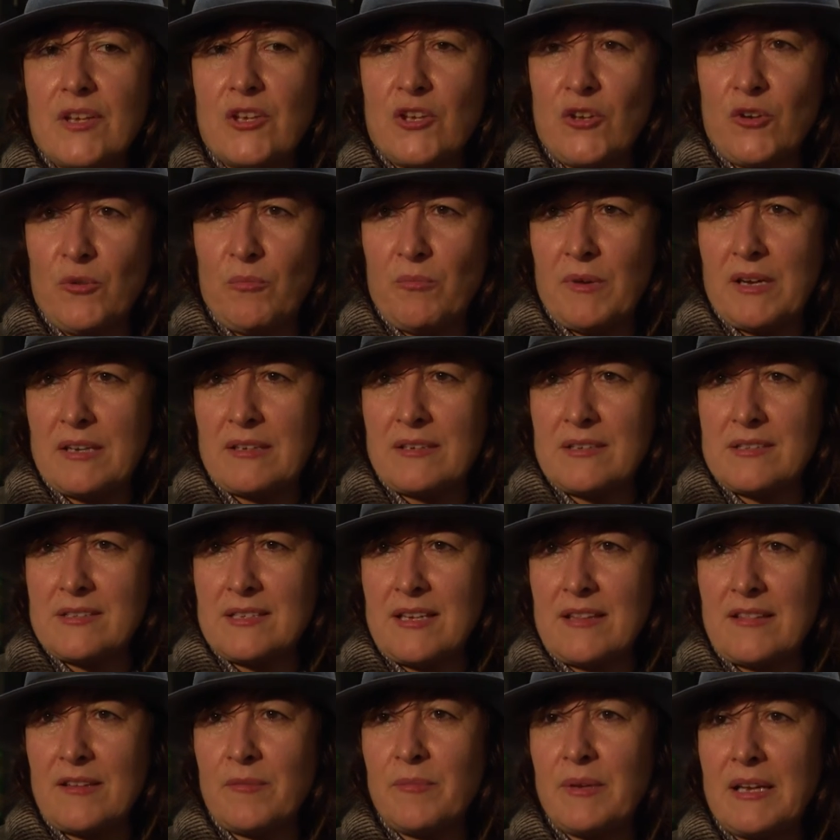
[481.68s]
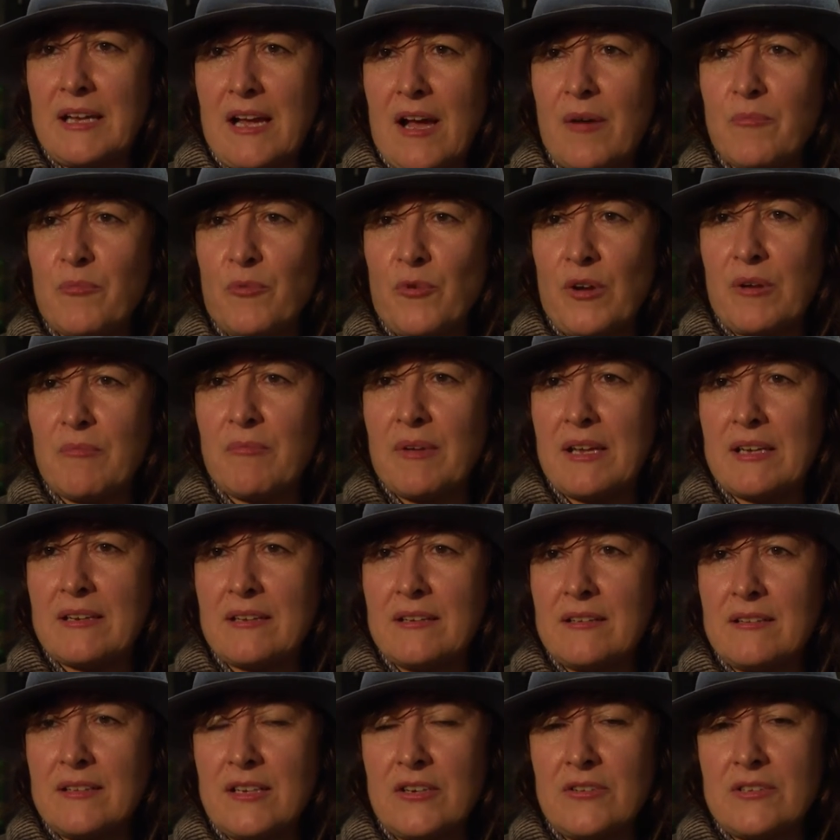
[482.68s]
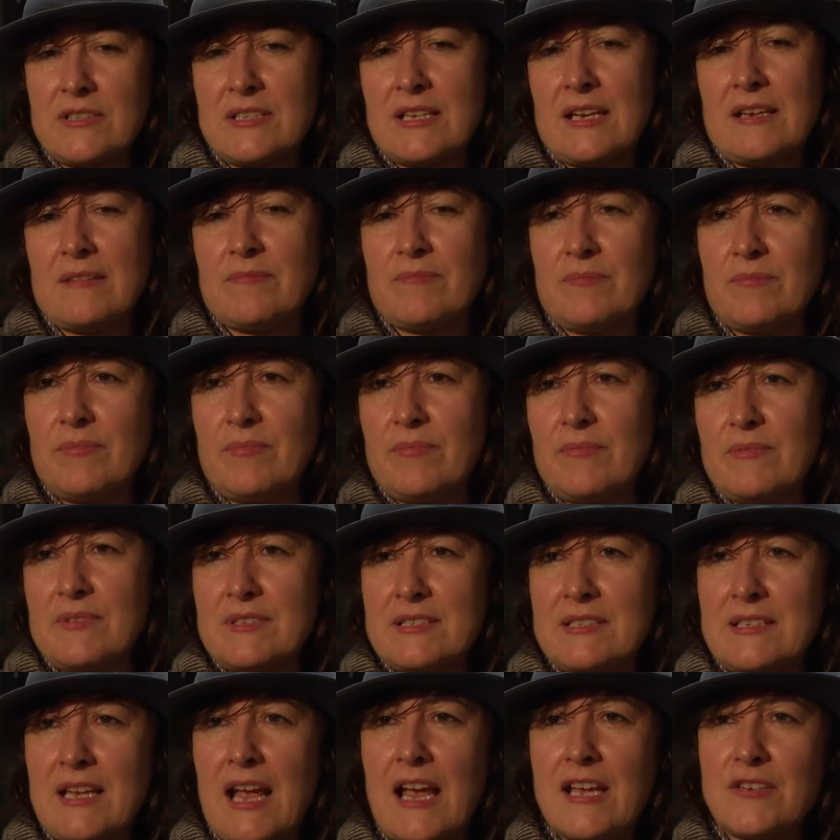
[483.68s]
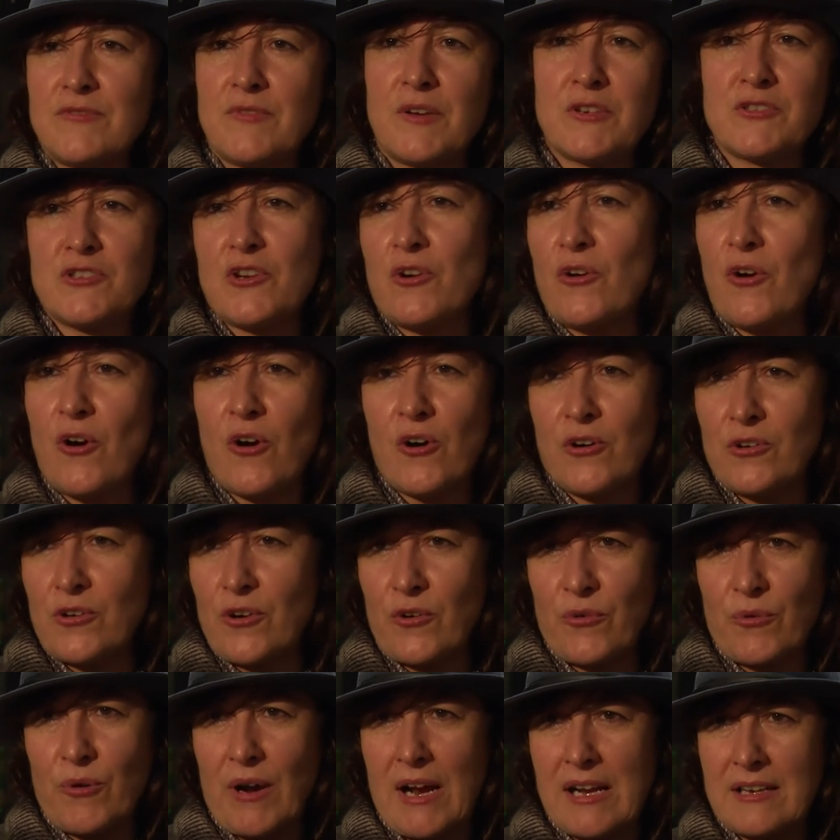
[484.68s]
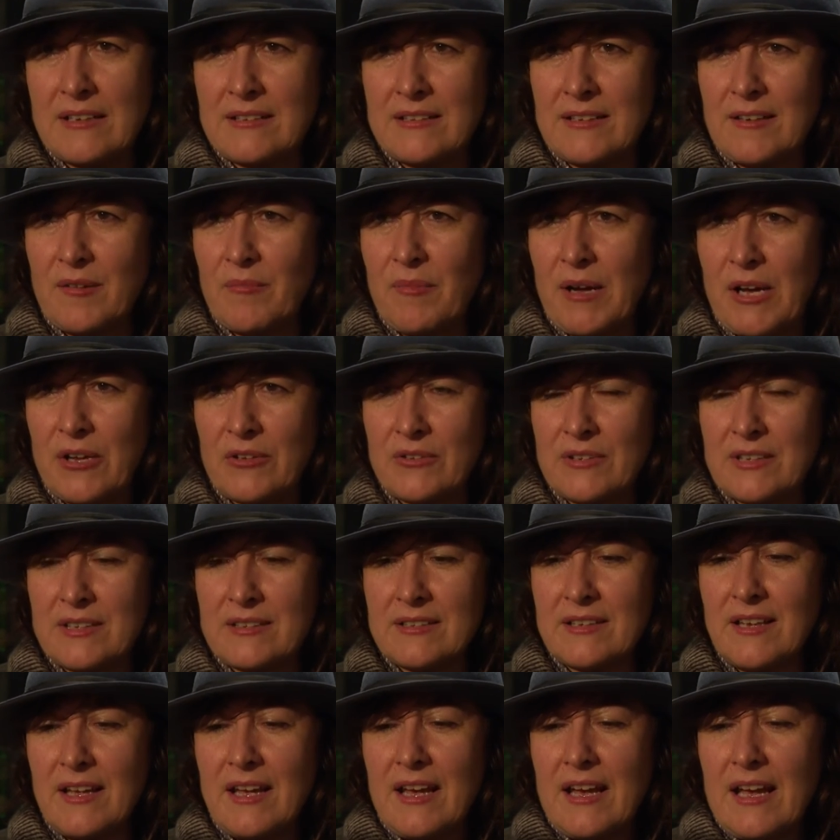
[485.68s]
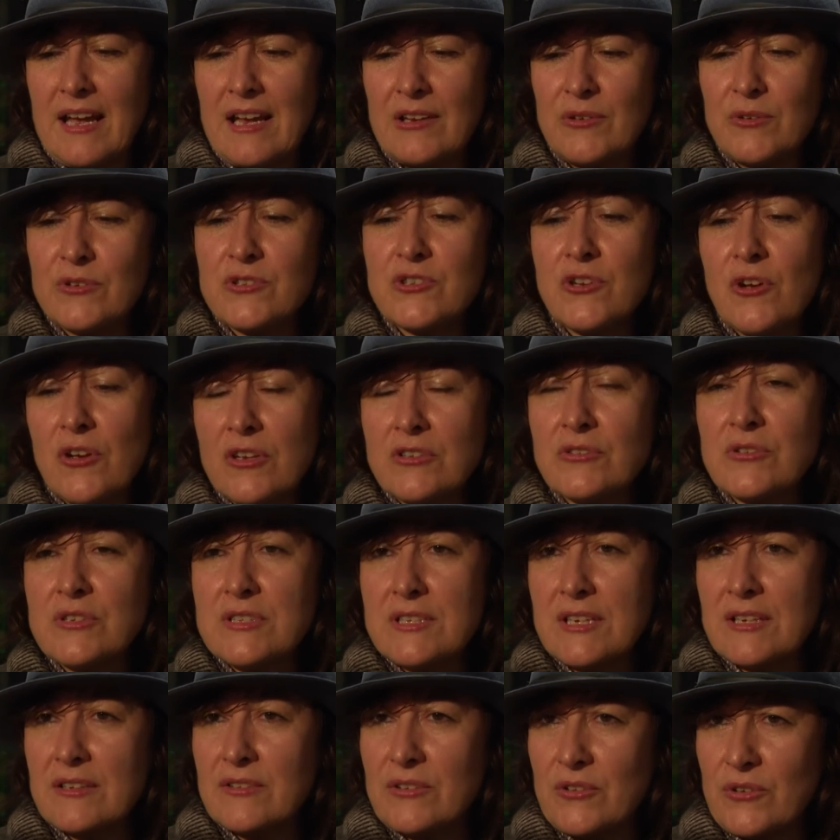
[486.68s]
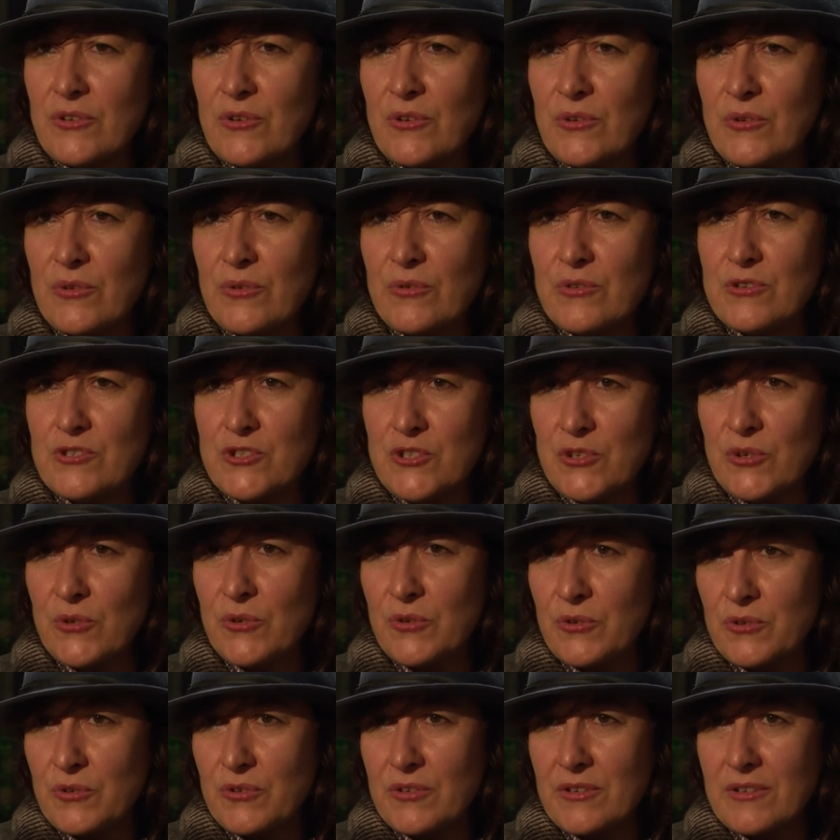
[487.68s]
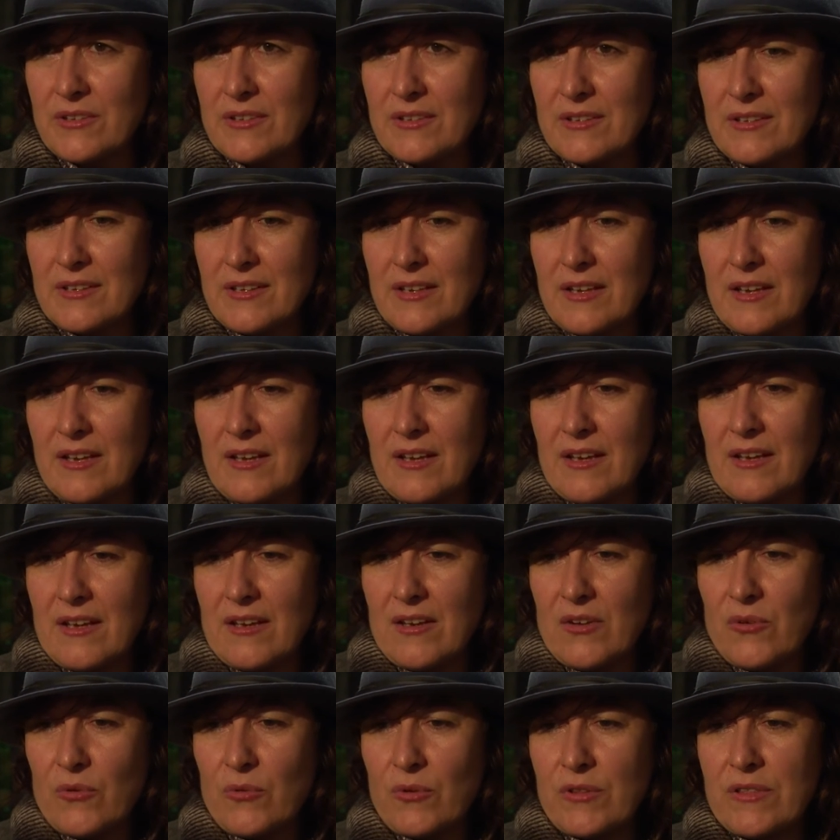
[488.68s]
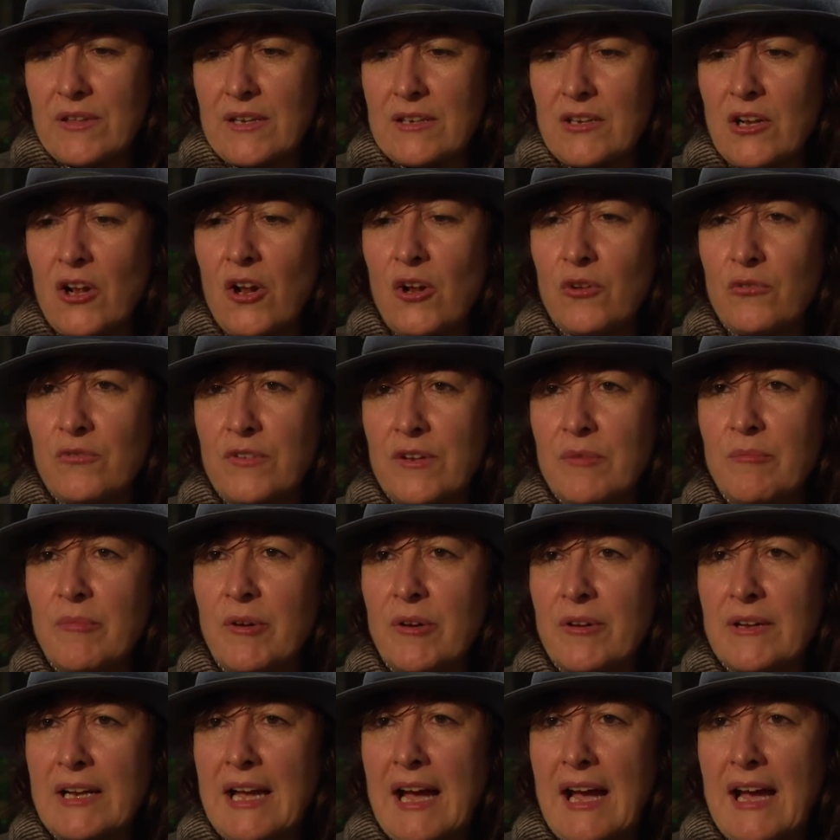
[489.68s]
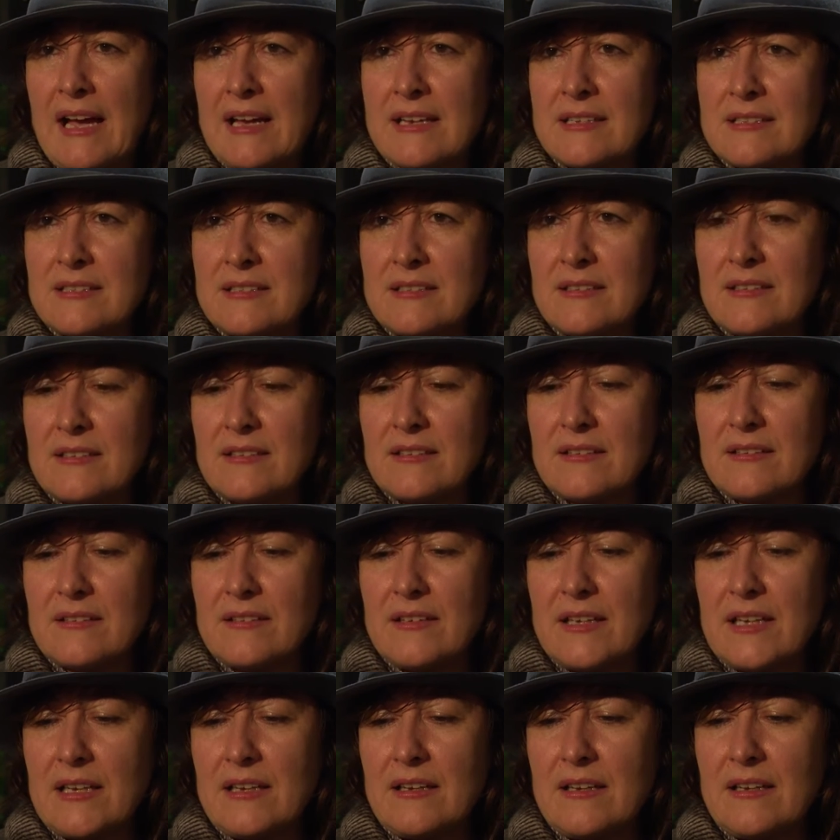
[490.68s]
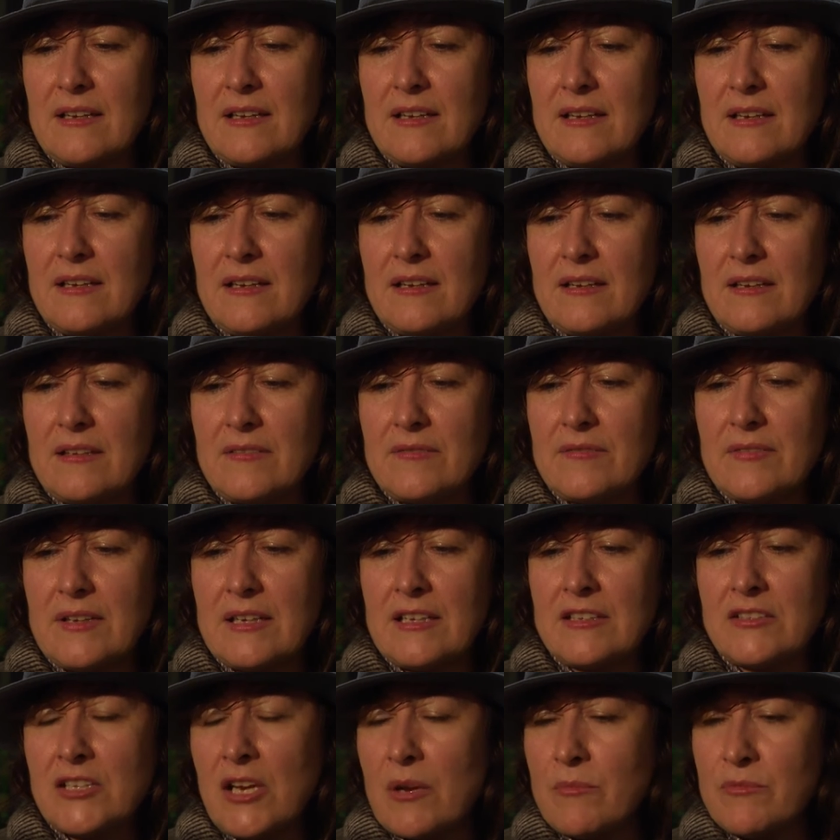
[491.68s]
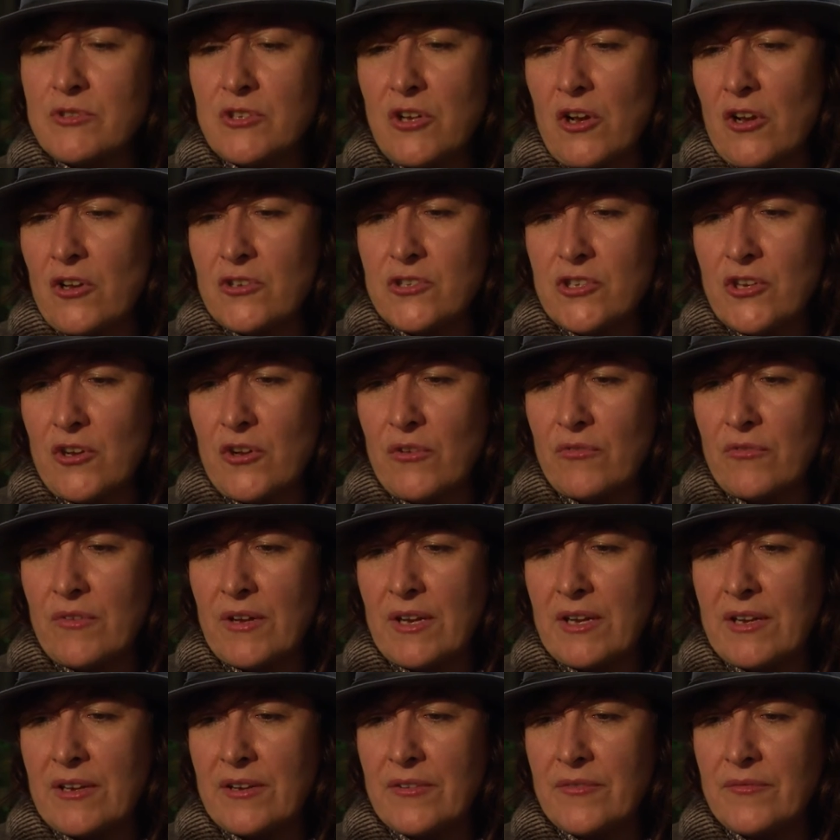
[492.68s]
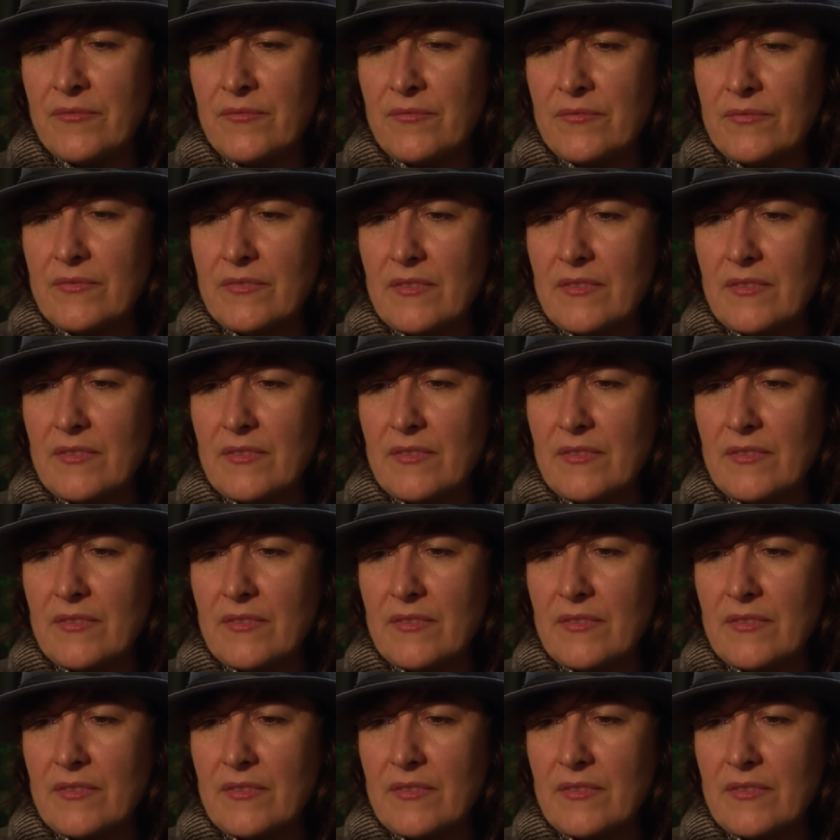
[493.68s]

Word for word: humans and they become women. There is a science fiction horror quality about it. It was so interesting to shoot with an all-female cast. In terms also of, um,